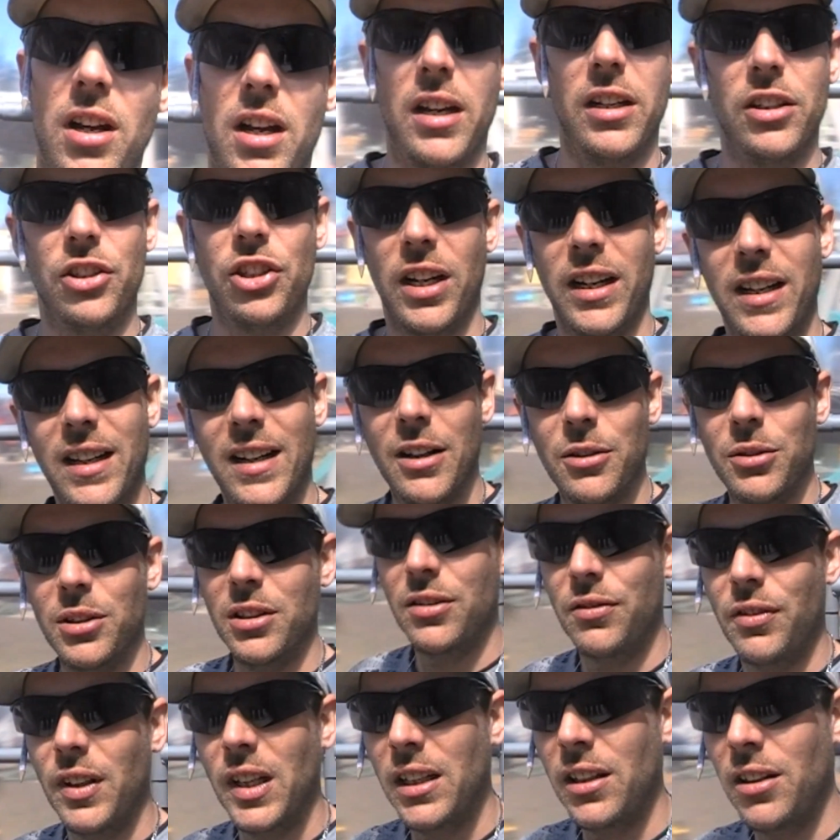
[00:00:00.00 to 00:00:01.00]
uh, checking out
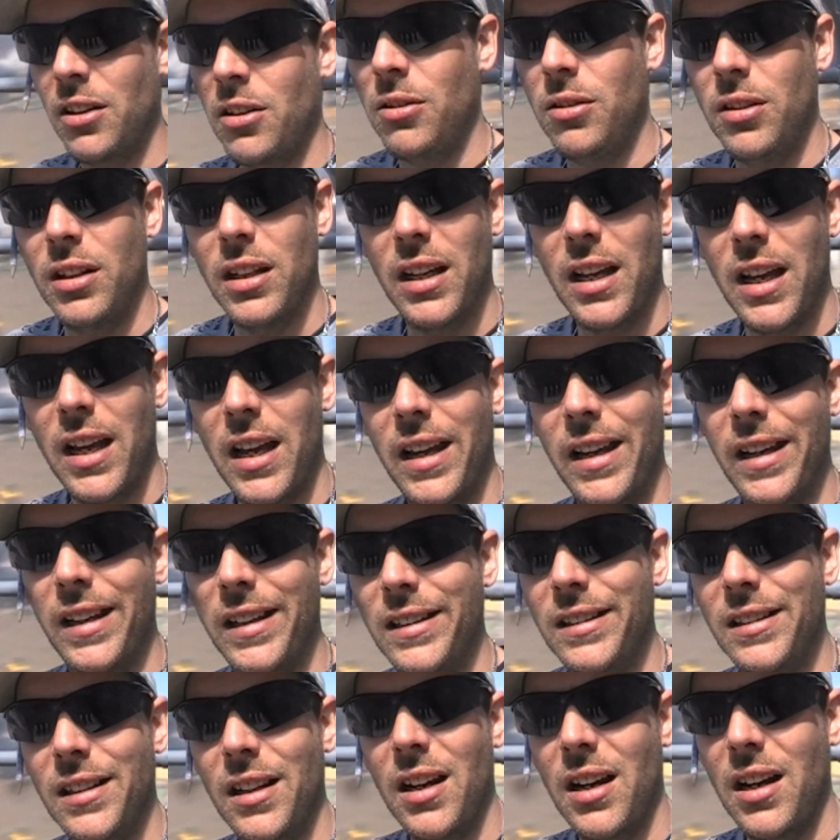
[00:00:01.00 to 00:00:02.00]
this video,
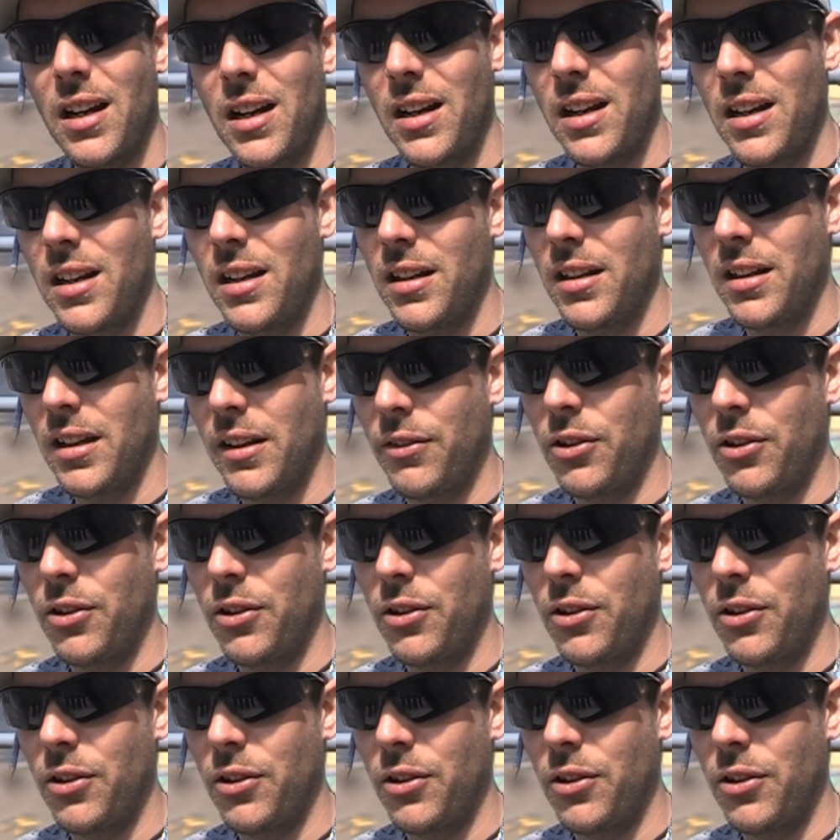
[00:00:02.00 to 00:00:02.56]
and uh,